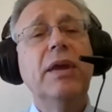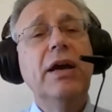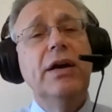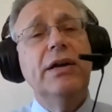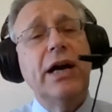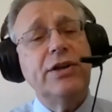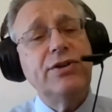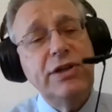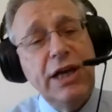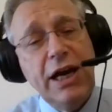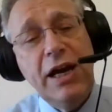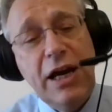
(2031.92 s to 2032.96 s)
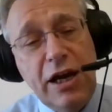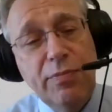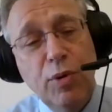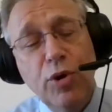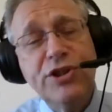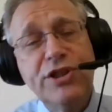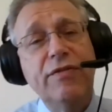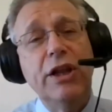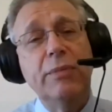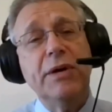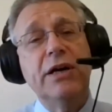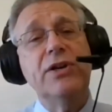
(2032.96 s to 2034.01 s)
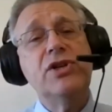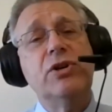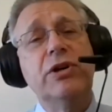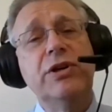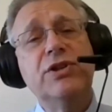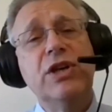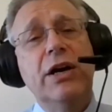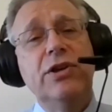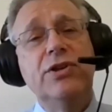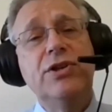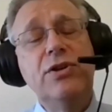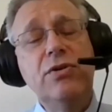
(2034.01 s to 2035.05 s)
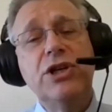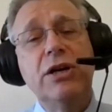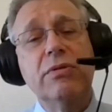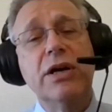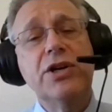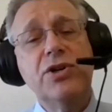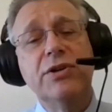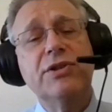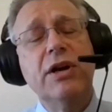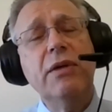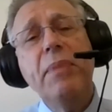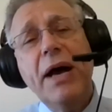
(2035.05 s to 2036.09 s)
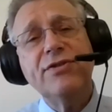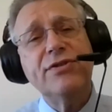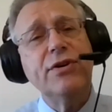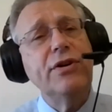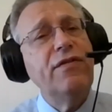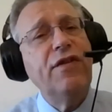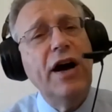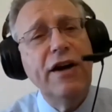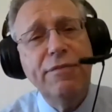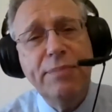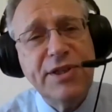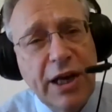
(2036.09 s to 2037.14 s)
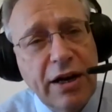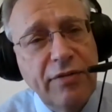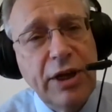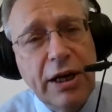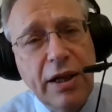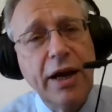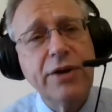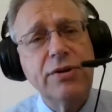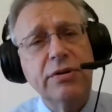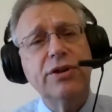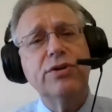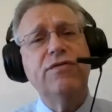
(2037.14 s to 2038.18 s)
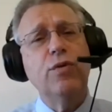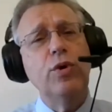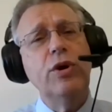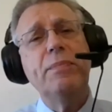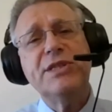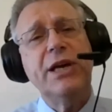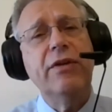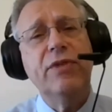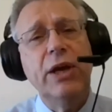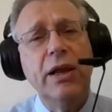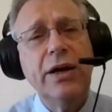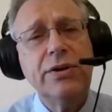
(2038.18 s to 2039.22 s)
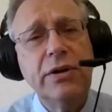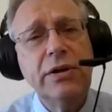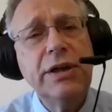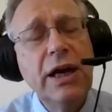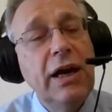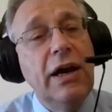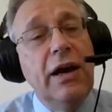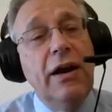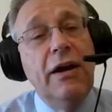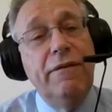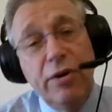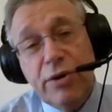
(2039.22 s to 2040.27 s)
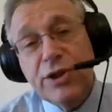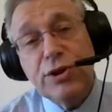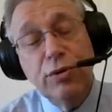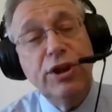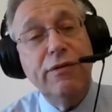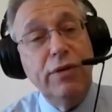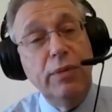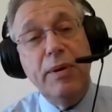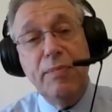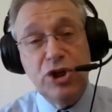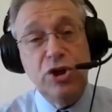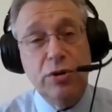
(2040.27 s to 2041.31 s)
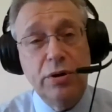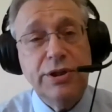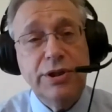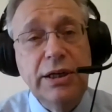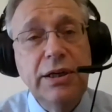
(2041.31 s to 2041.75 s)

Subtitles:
Now, today in most developed countries, these new generations are about 35% of the electorate to 40% of the electorate. Very soon there will be a majority.